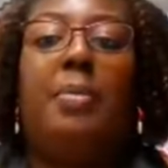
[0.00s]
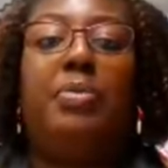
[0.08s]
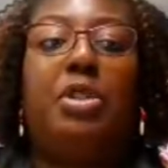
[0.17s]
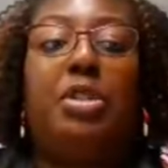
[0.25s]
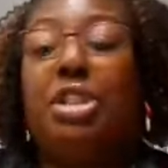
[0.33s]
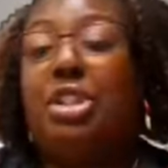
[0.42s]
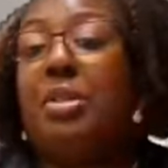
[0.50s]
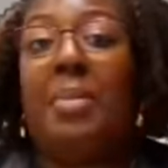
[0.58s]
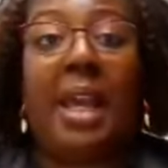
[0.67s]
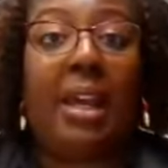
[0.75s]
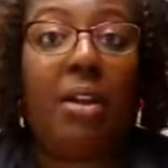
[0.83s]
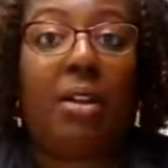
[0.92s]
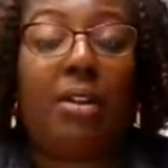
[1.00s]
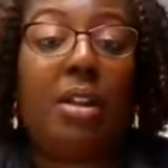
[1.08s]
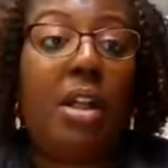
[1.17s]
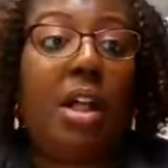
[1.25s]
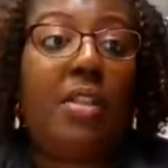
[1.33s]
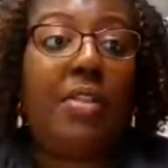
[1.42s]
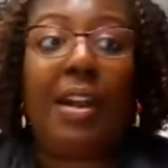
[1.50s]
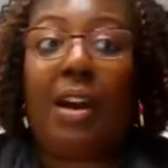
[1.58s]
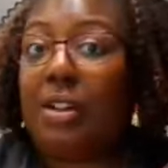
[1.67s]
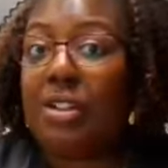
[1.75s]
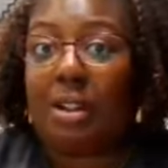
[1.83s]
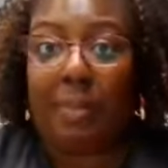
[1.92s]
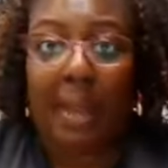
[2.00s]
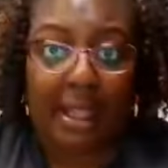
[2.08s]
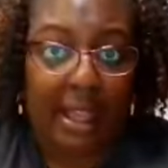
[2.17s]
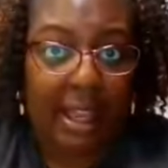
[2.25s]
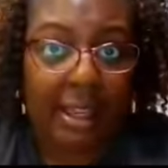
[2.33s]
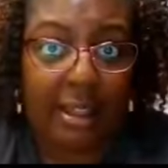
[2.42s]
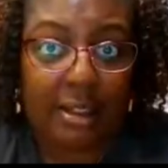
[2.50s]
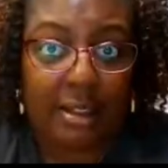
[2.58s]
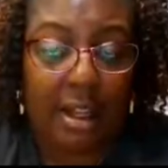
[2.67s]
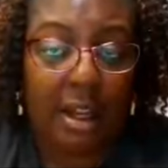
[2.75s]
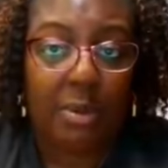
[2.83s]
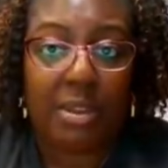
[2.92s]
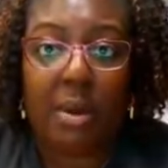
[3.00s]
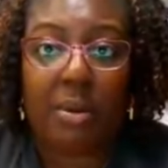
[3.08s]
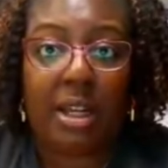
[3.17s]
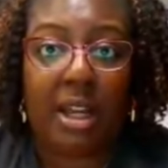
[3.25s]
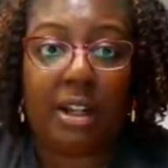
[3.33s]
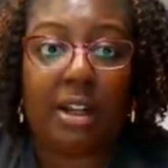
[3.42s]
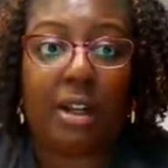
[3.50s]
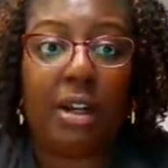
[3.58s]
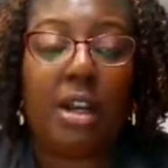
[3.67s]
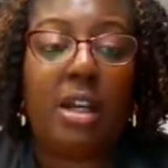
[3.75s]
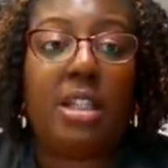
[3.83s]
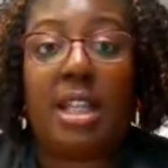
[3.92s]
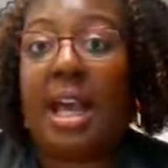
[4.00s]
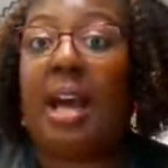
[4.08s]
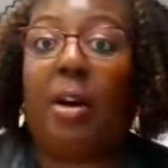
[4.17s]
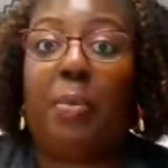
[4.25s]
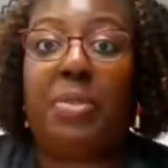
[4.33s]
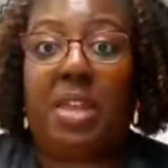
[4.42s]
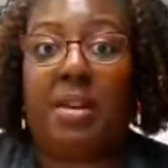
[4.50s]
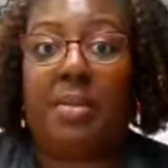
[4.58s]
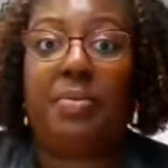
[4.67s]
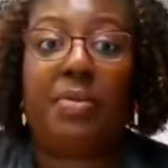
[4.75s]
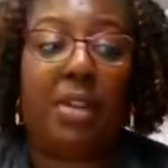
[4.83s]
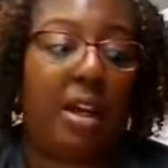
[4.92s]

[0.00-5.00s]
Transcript: Christian Bale. They all took ballet when they were younger to help them